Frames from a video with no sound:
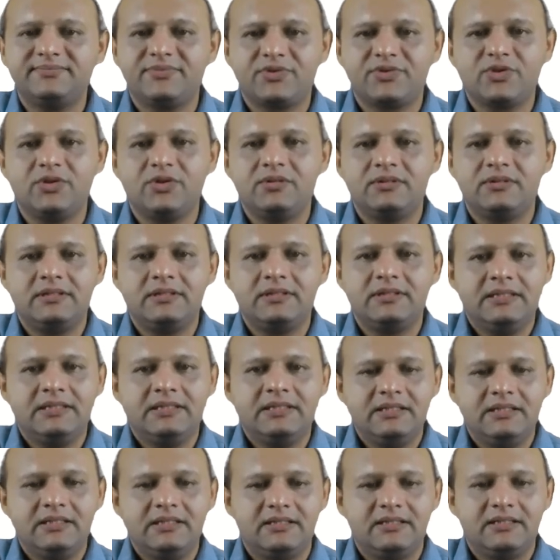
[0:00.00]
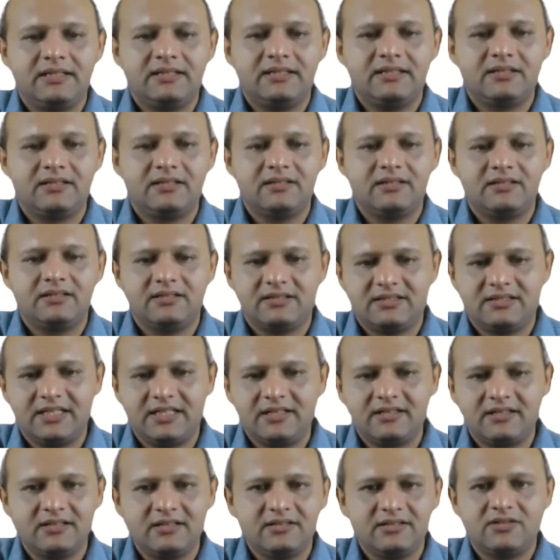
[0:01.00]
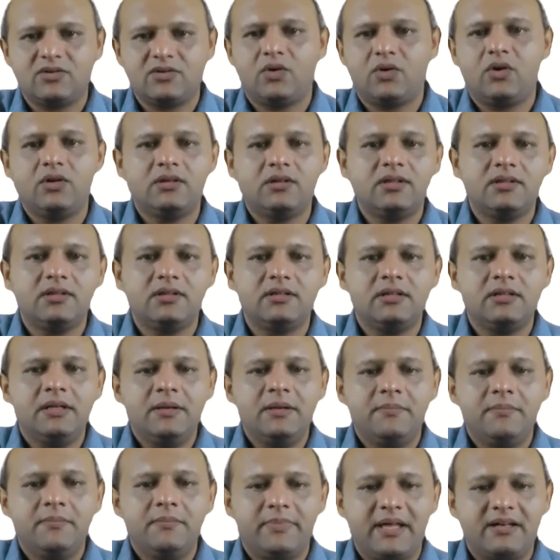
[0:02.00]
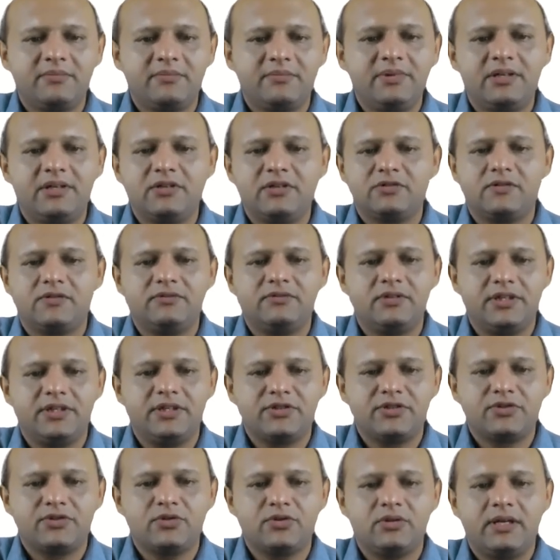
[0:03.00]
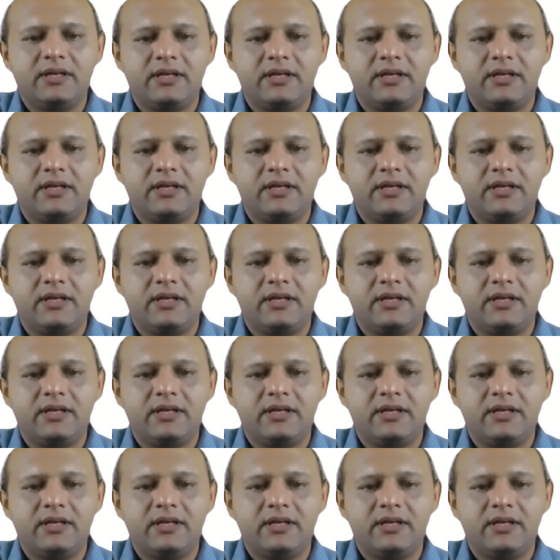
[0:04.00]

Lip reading: So that settles all the parameters of the ratio,